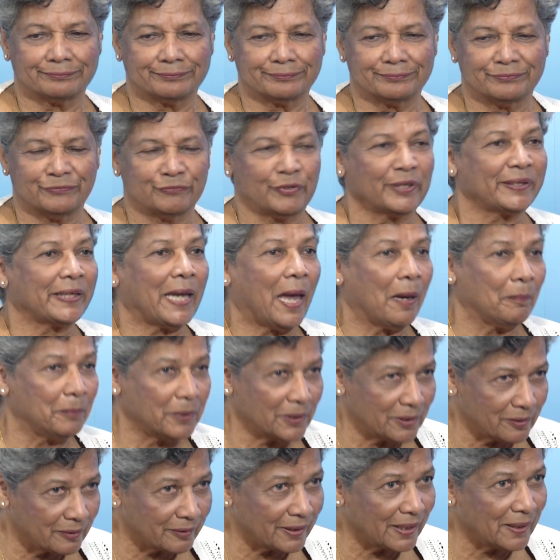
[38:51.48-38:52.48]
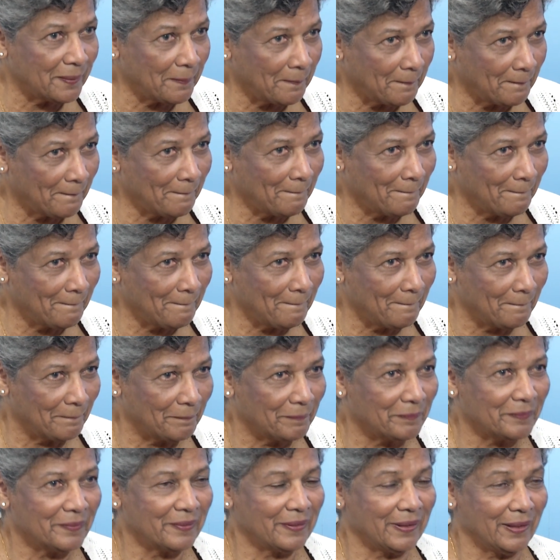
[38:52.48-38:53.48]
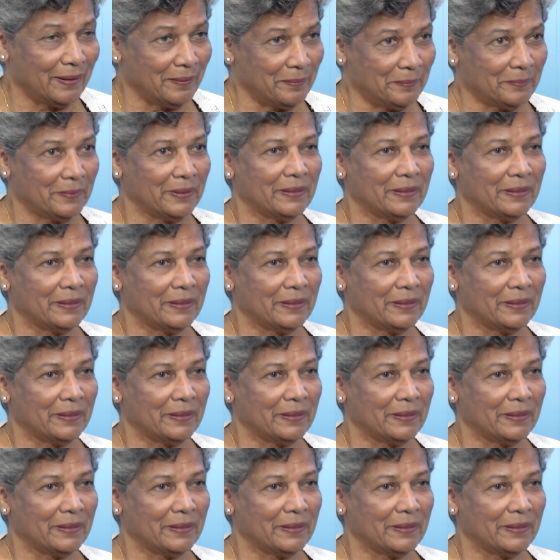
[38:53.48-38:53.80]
vocabulary. Yeah.